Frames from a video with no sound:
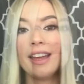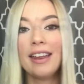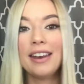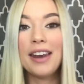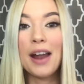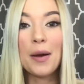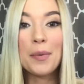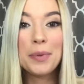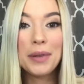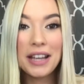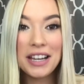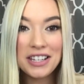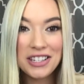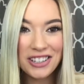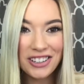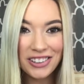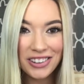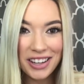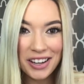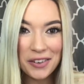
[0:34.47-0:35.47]
Now place
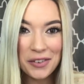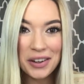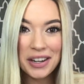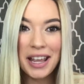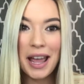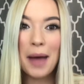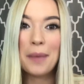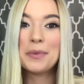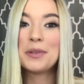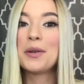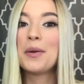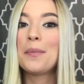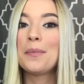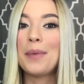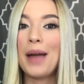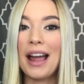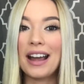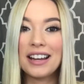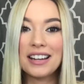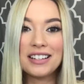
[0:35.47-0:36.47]
your liquid capsule
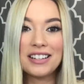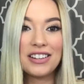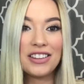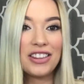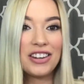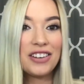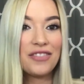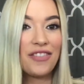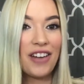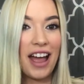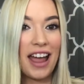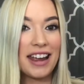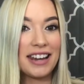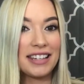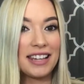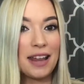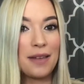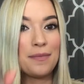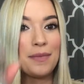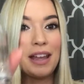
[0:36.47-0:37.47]
back into the
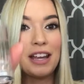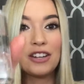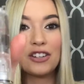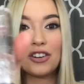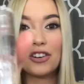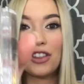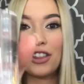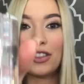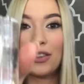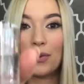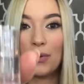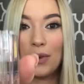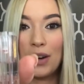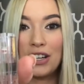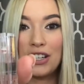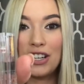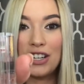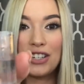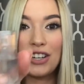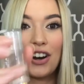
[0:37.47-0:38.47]
device and make sure that the
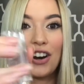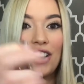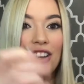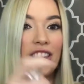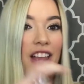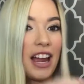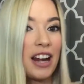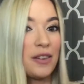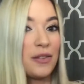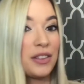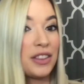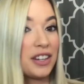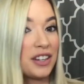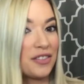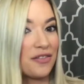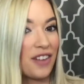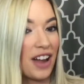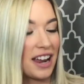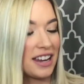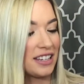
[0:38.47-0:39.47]
ridges are aligned with the
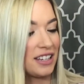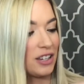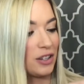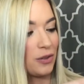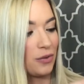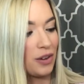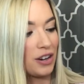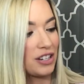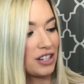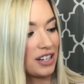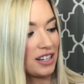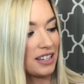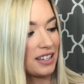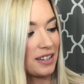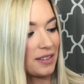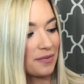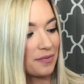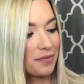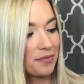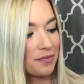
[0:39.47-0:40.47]
device's ridges.